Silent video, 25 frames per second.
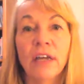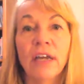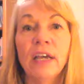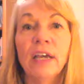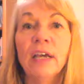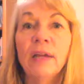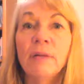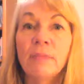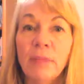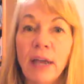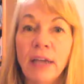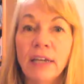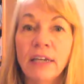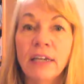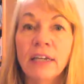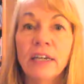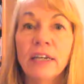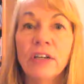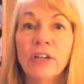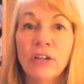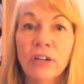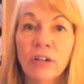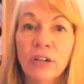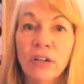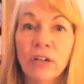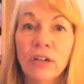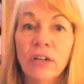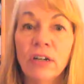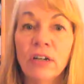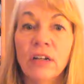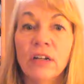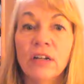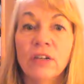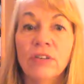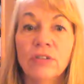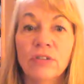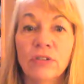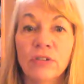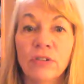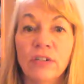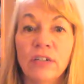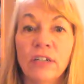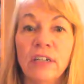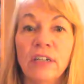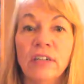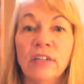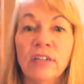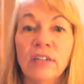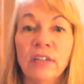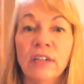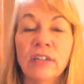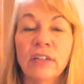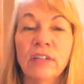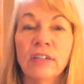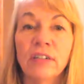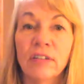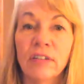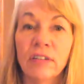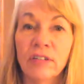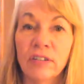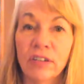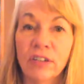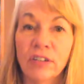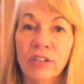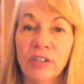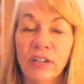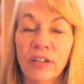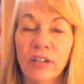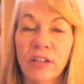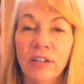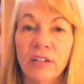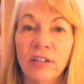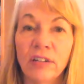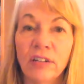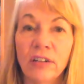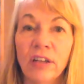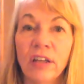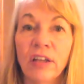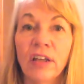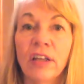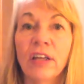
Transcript: in making good strategic decisions